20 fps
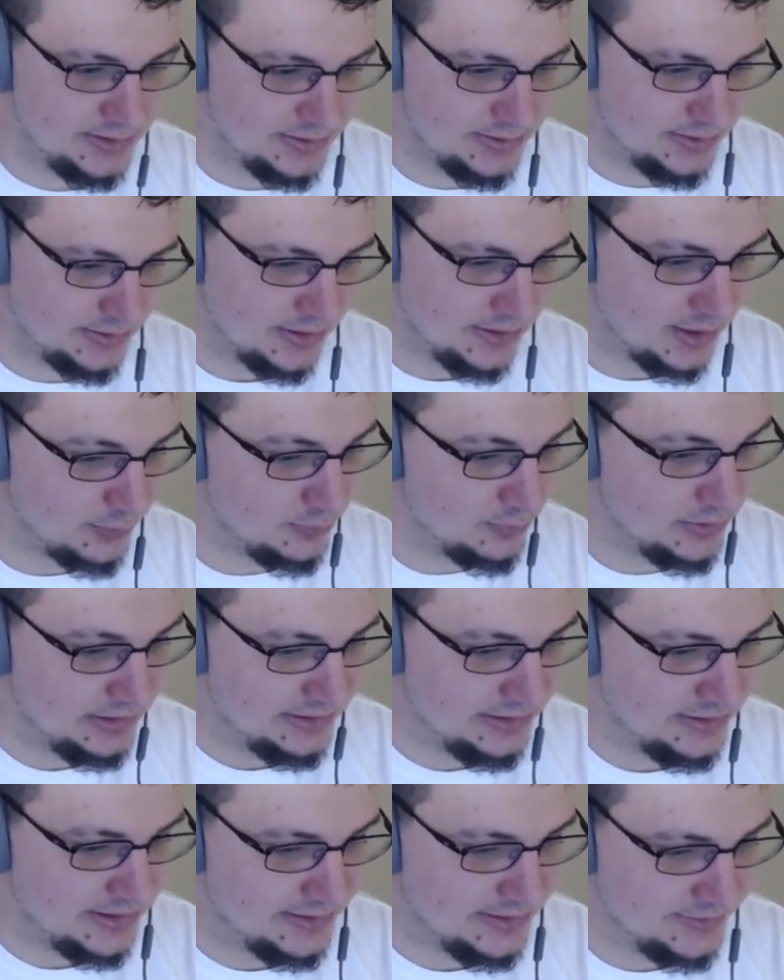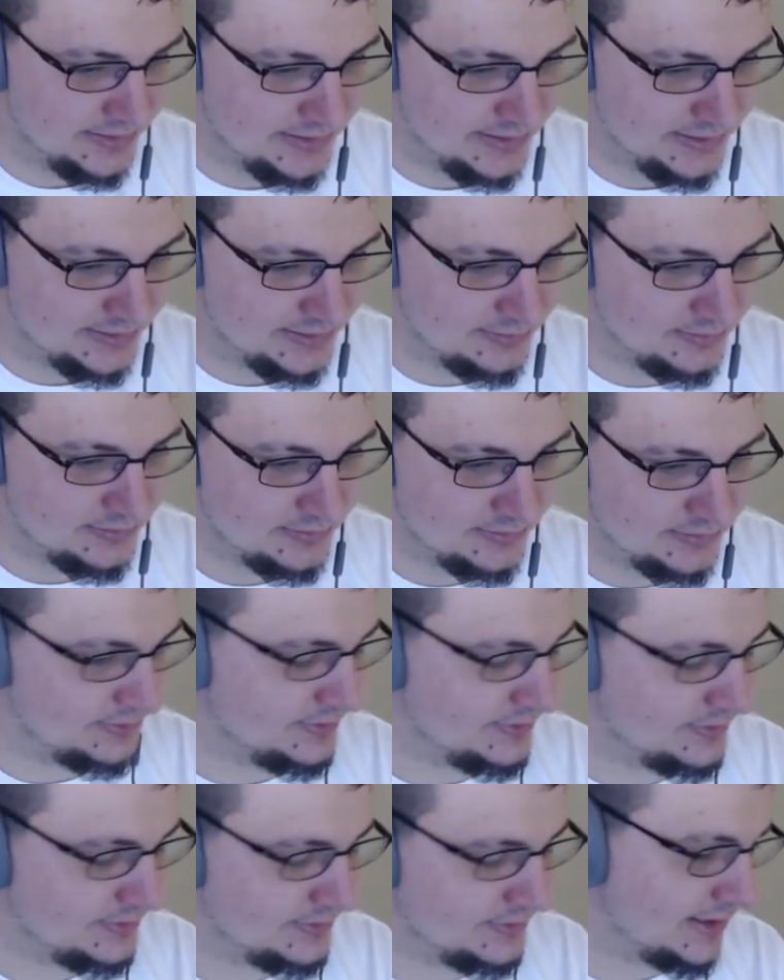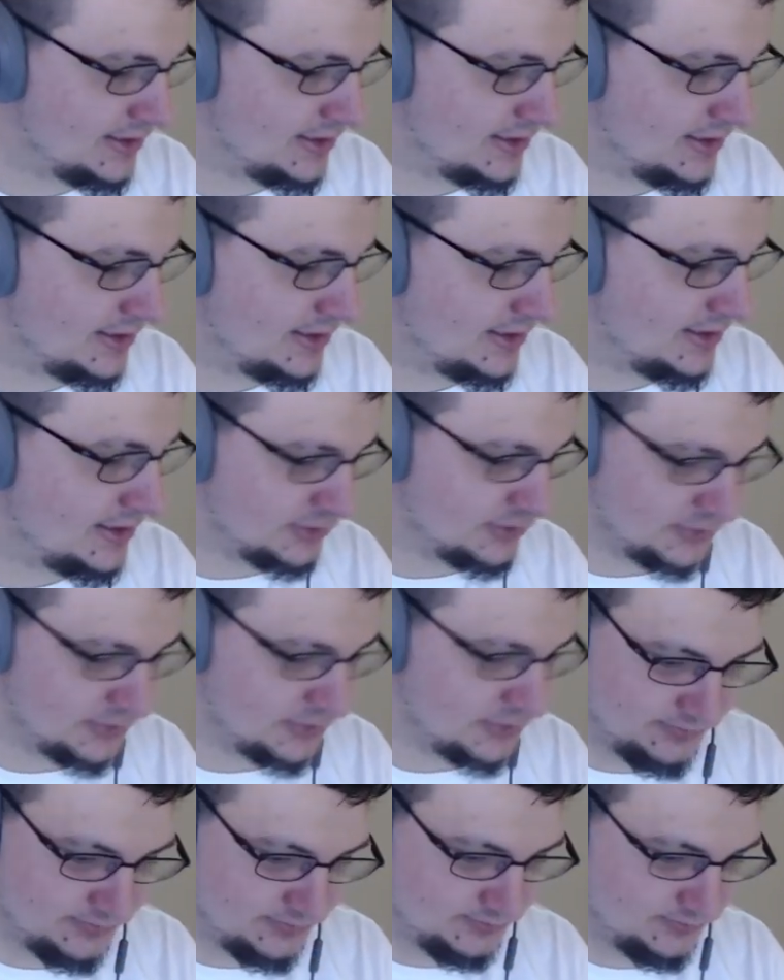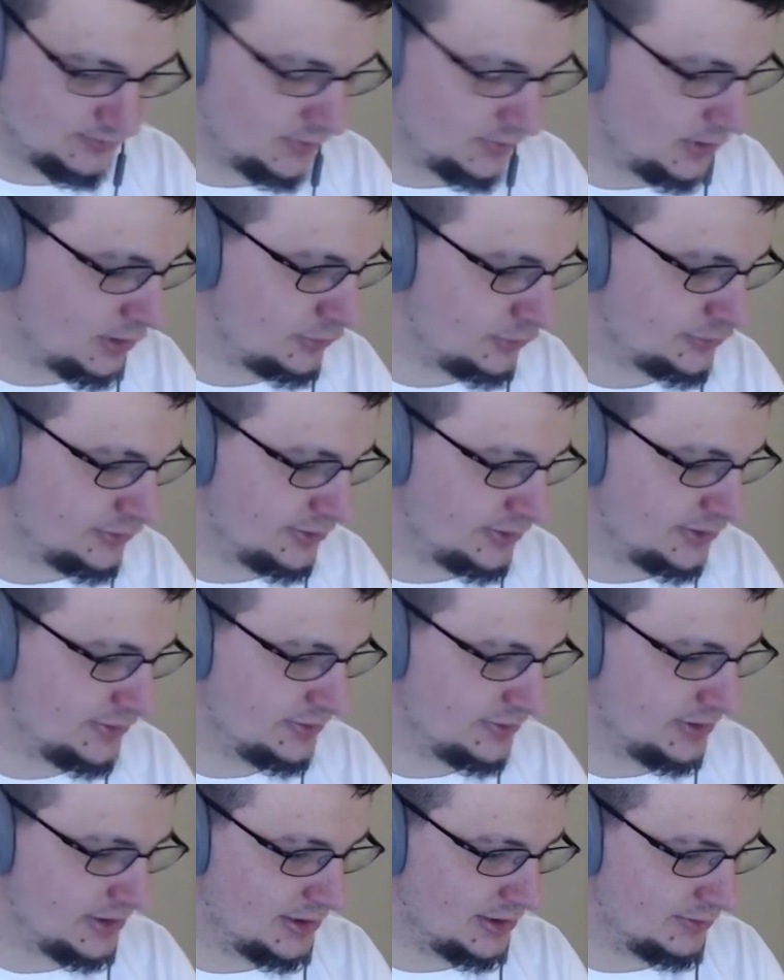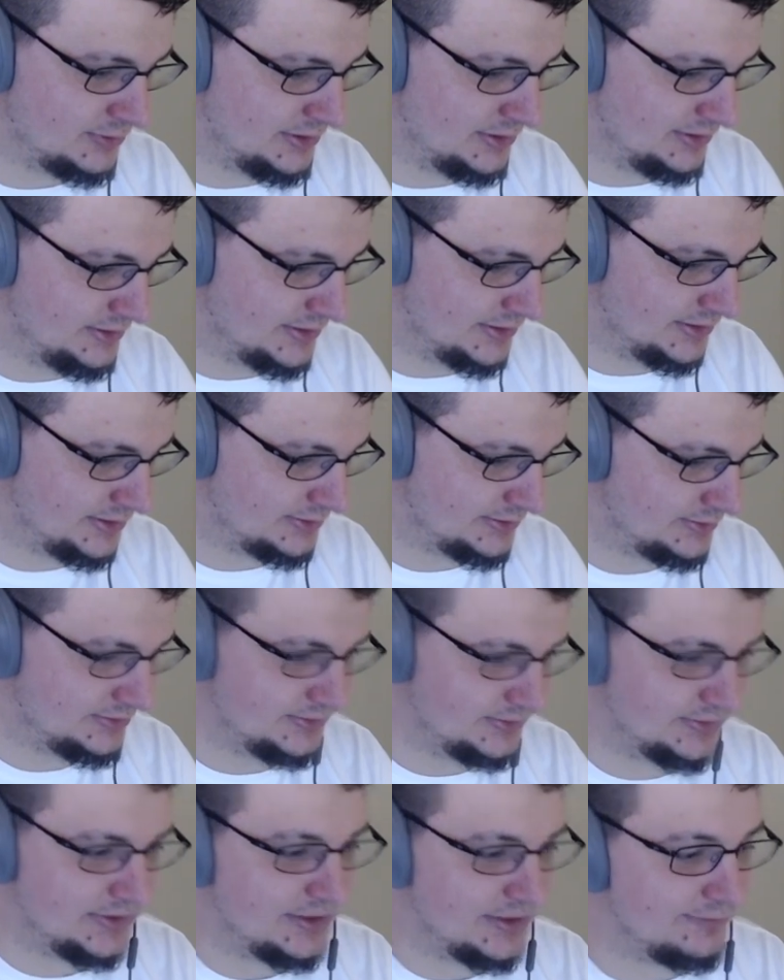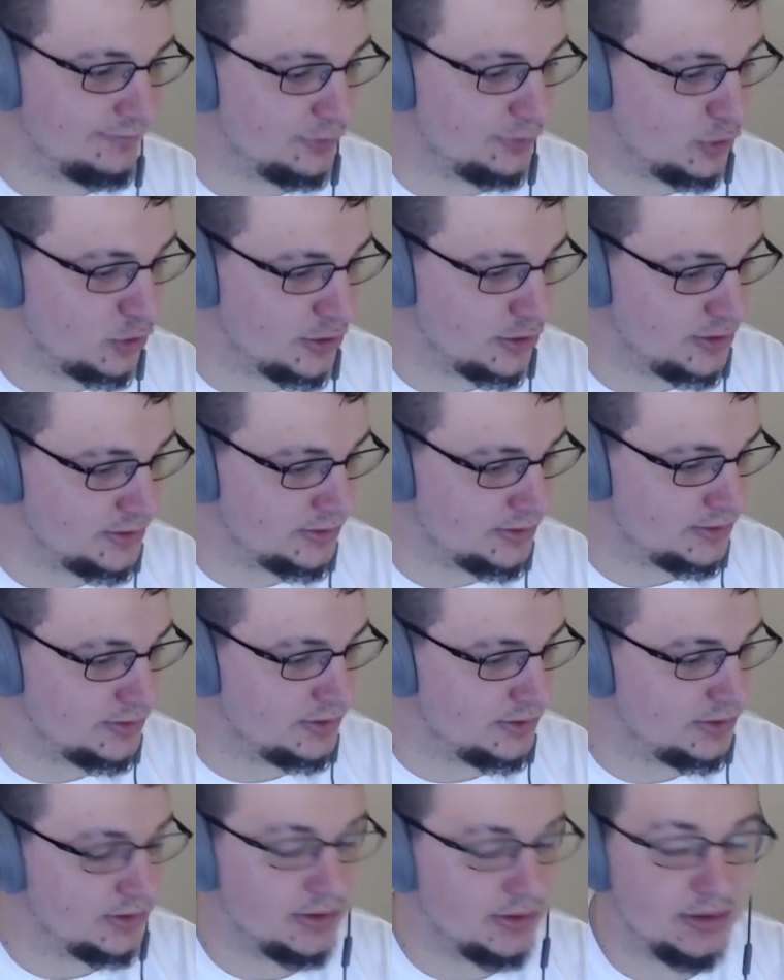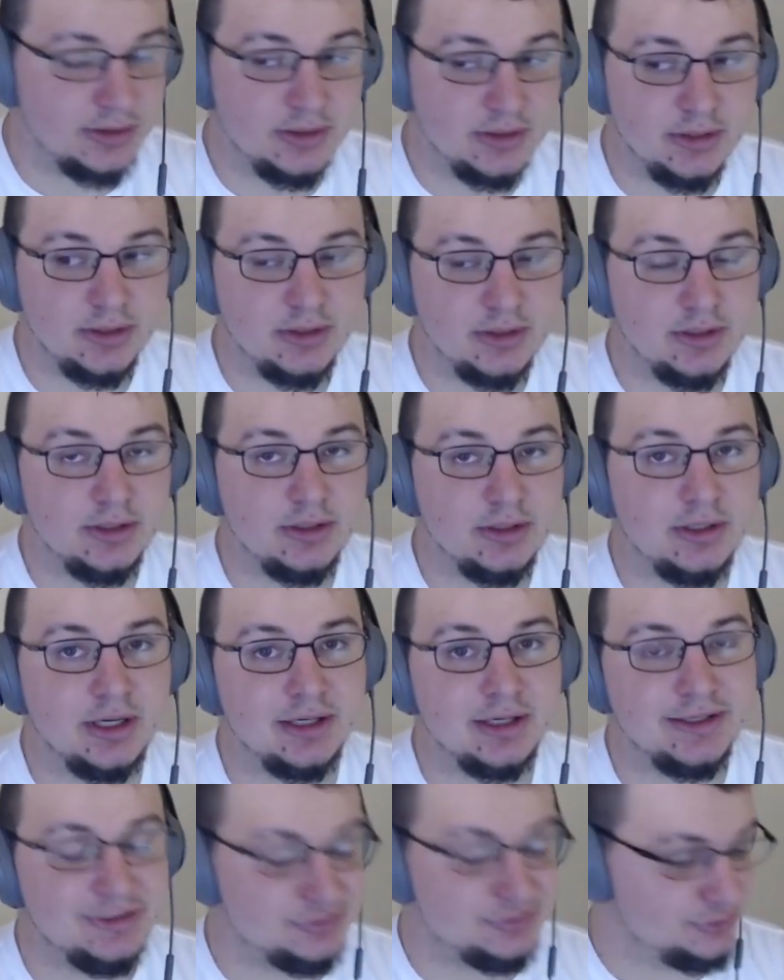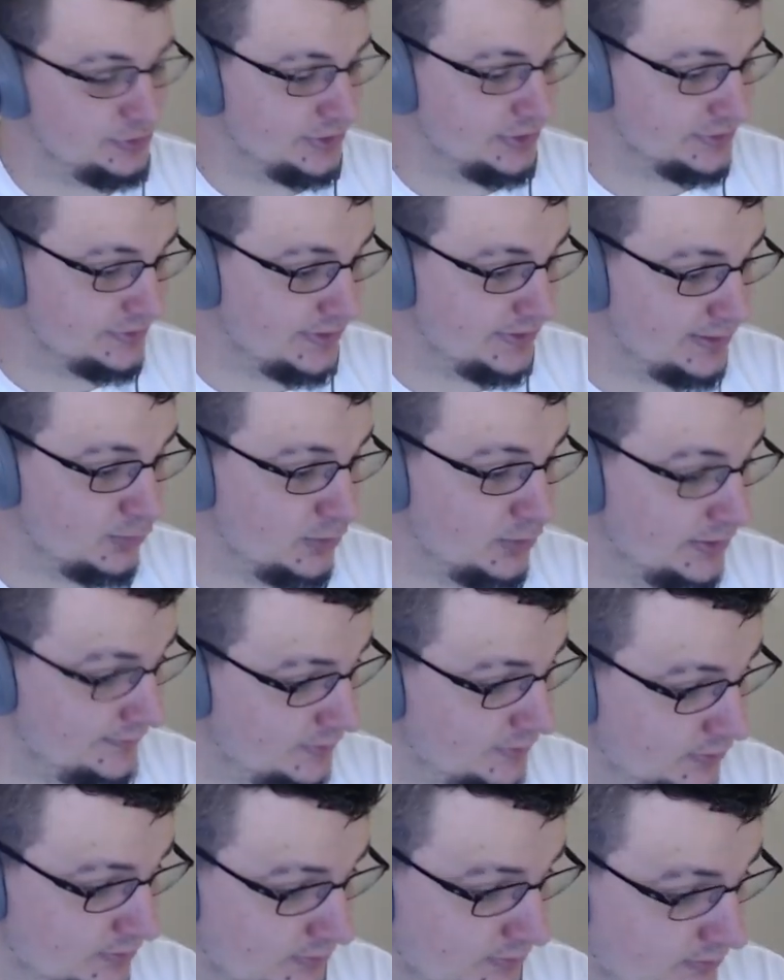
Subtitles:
I really like that guy, Bryce Young. Also, another guy I really like, that Florida, I guess you can say, whiffed on.